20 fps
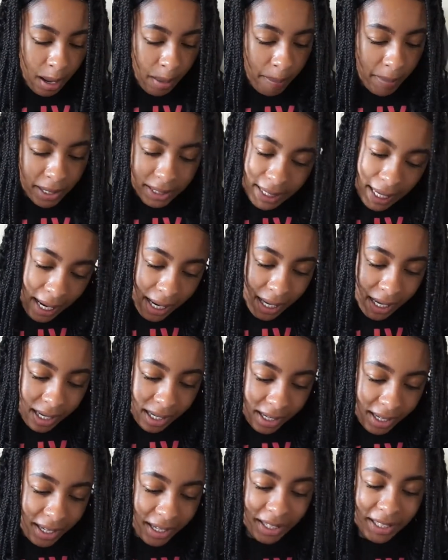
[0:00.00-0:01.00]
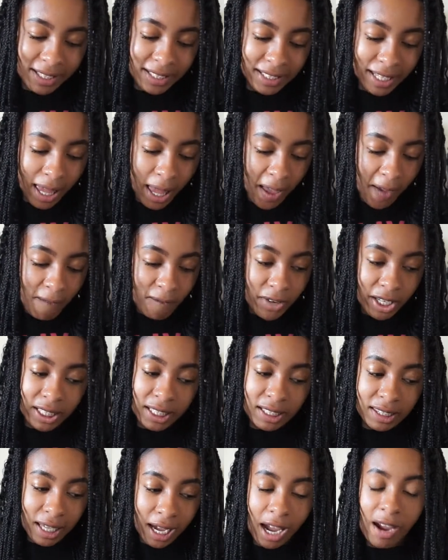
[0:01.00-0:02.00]
Montana is
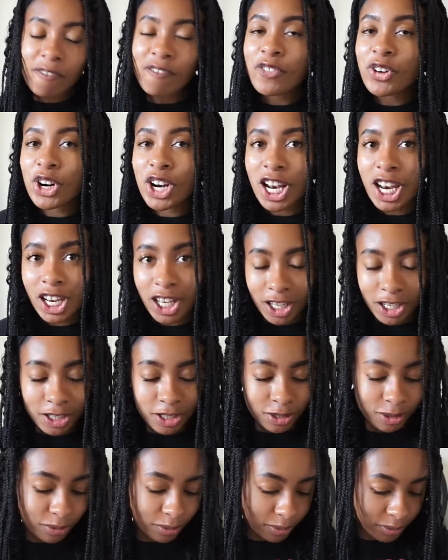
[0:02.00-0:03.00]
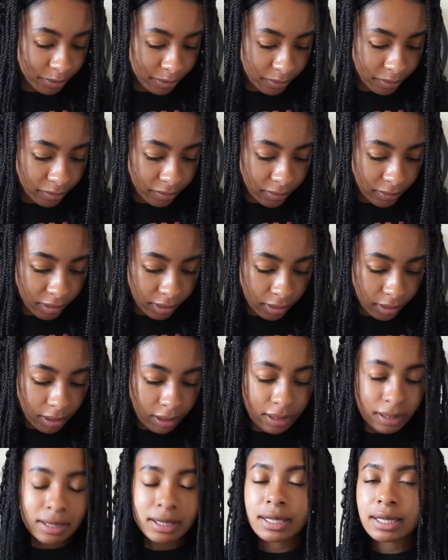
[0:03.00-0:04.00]
59 for a low,
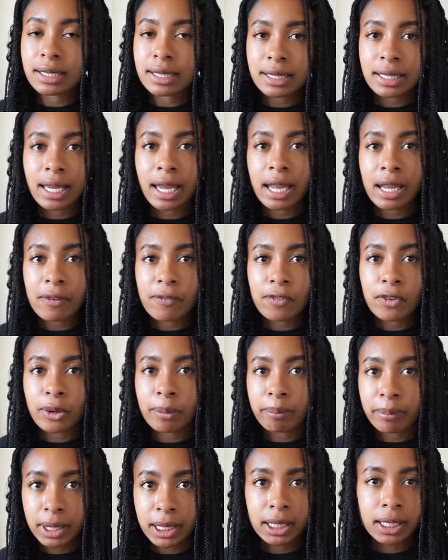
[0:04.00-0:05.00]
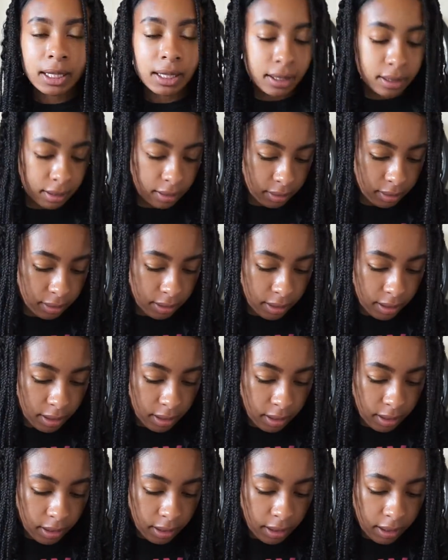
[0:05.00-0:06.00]
68 for a median,
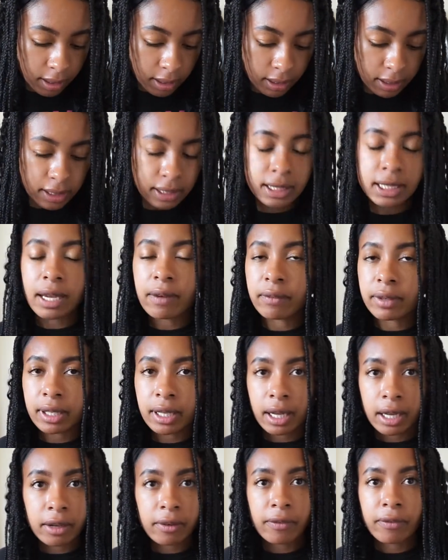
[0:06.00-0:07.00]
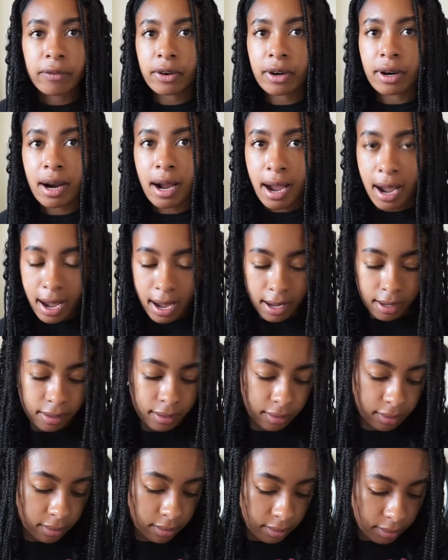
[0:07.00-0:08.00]
and 78 a high.
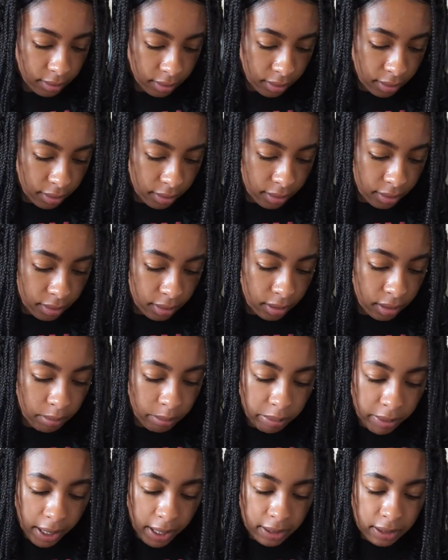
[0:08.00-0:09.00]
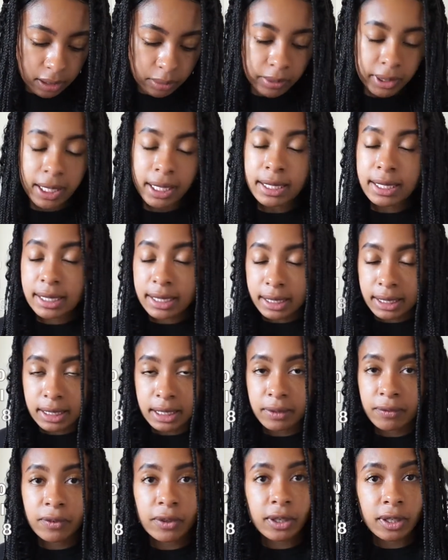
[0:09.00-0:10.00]
Nebraska, we got
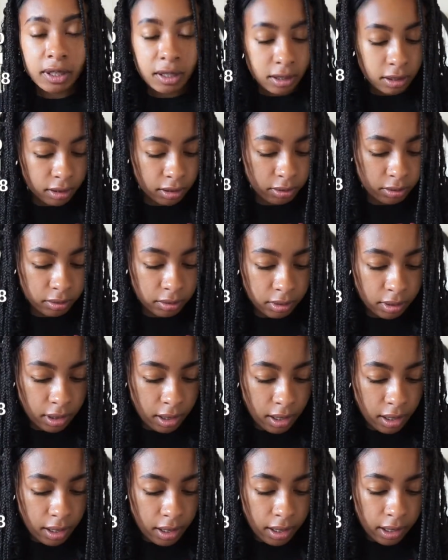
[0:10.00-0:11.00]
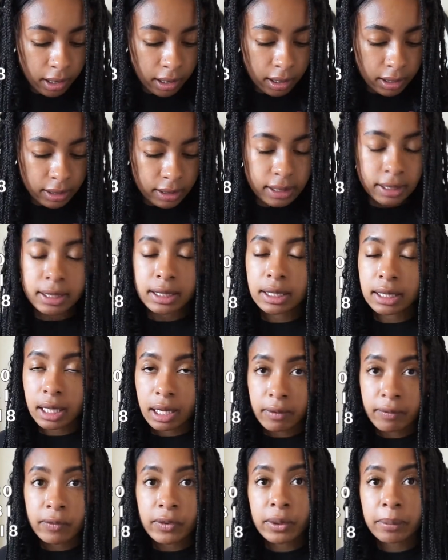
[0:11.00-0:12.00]
60 for a low,
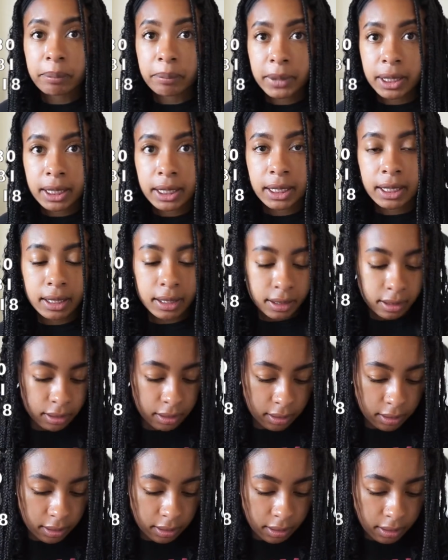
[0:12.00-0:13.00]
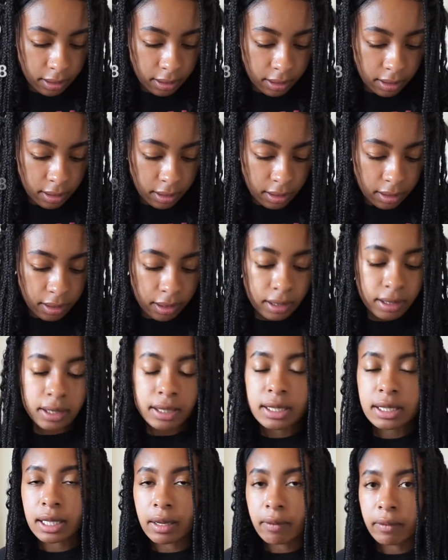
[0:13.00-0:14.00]
69 for a median, and
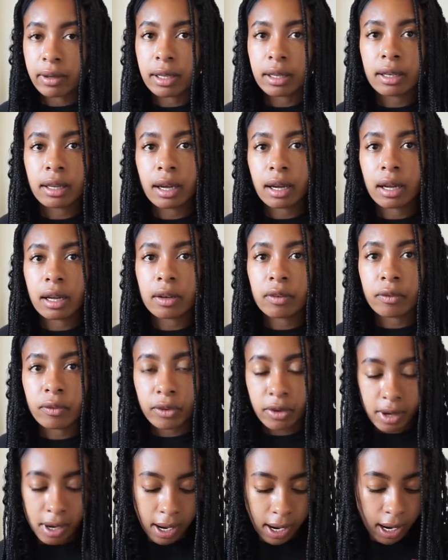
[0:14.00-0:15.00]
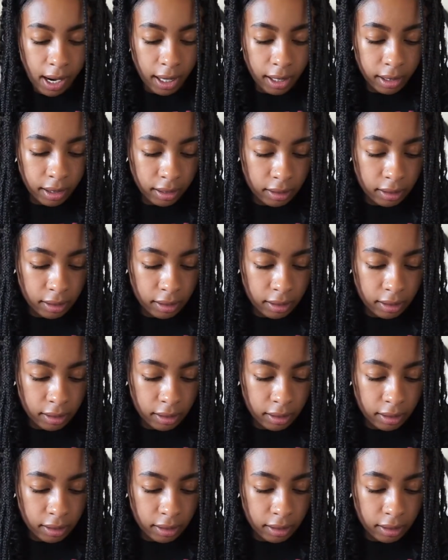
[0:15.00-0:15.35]
79 for a high.